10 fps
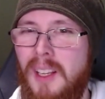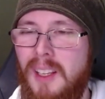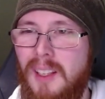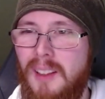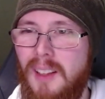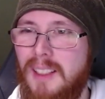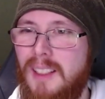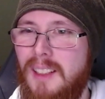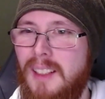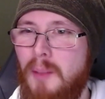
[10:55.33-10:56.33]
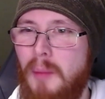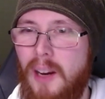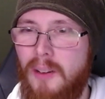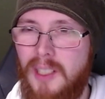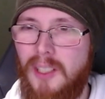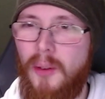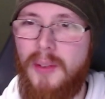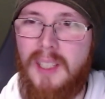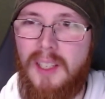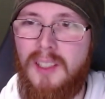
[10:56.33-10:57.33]
like piracy on the
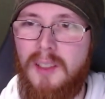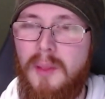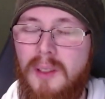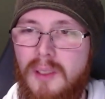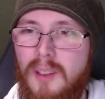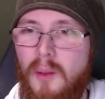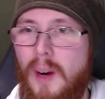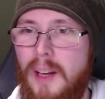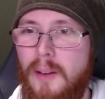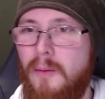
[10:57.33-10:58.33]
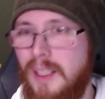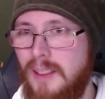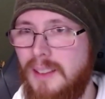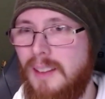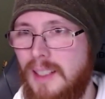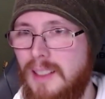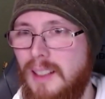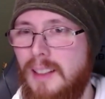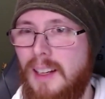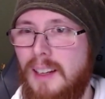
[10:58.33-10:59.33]
system and why it failed and things
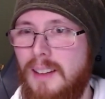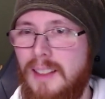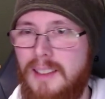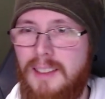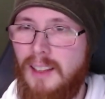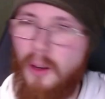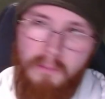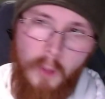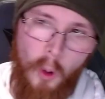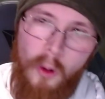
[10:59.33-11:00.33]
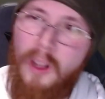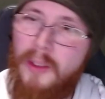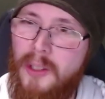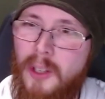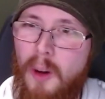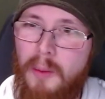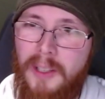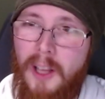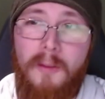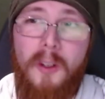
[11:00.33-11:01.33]
like that. That's a whole other topic that I've got